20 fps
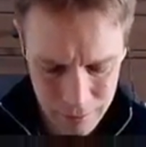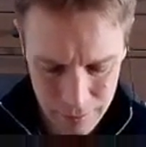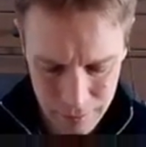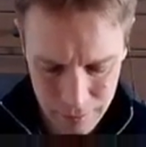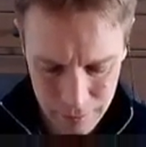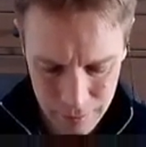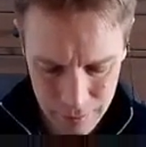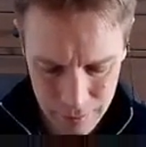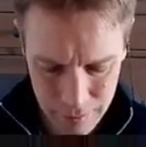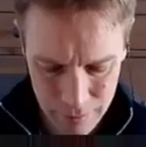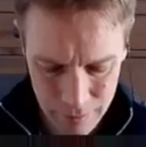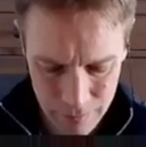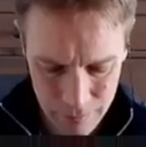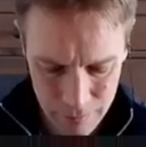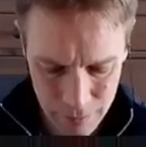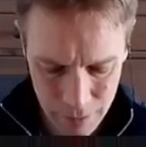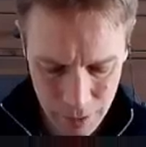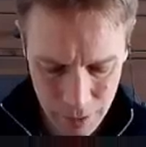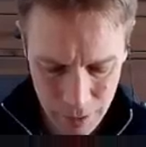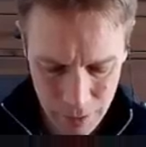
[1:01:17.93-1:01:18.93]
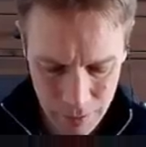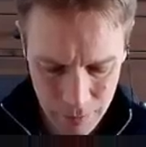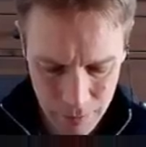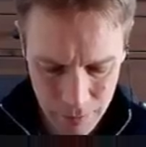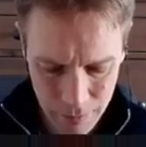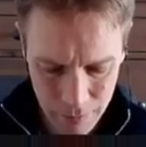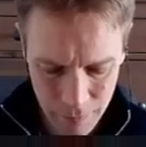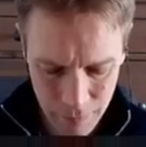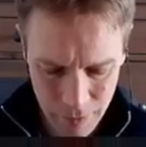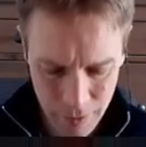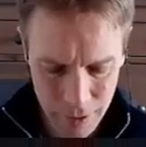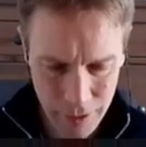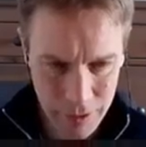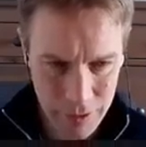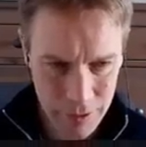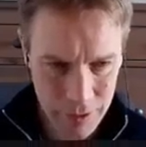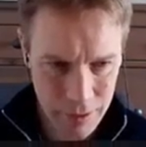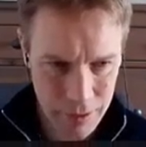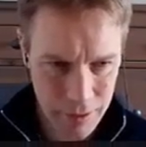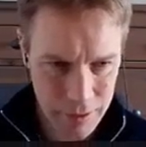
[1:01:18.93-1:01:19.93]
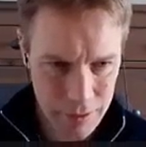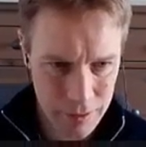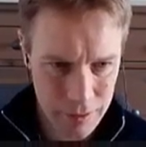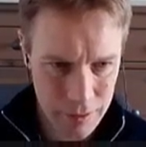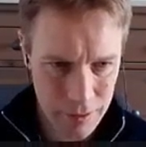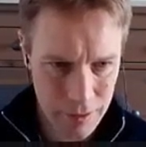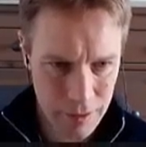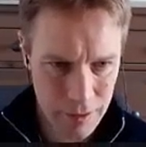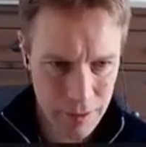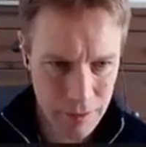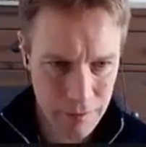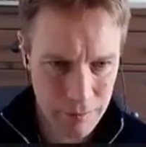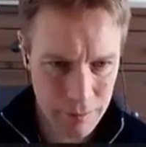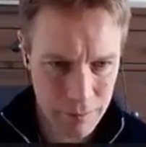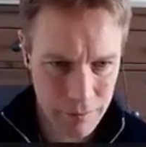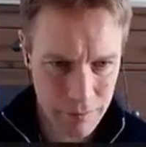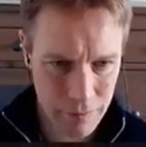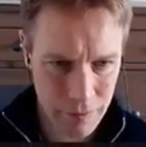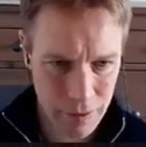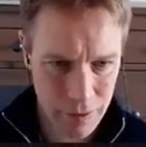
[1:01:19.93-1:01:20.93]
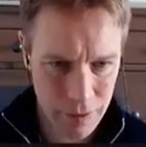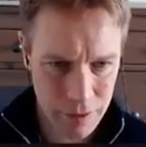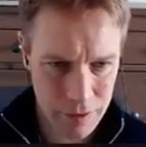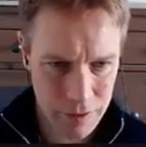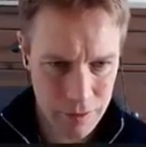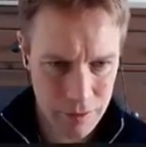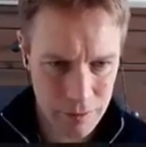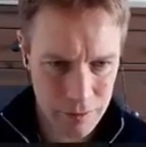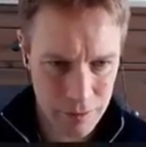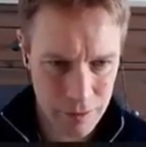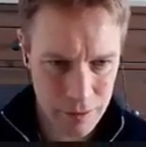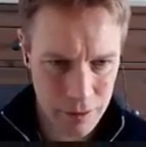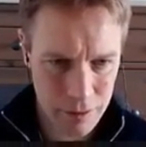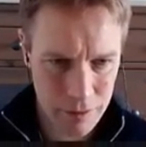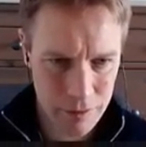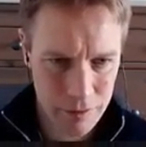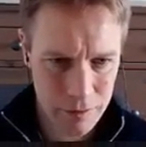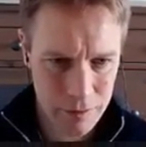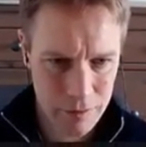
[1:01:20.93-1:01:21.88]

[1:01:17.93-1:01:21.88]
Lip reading: are provided in the reverse order.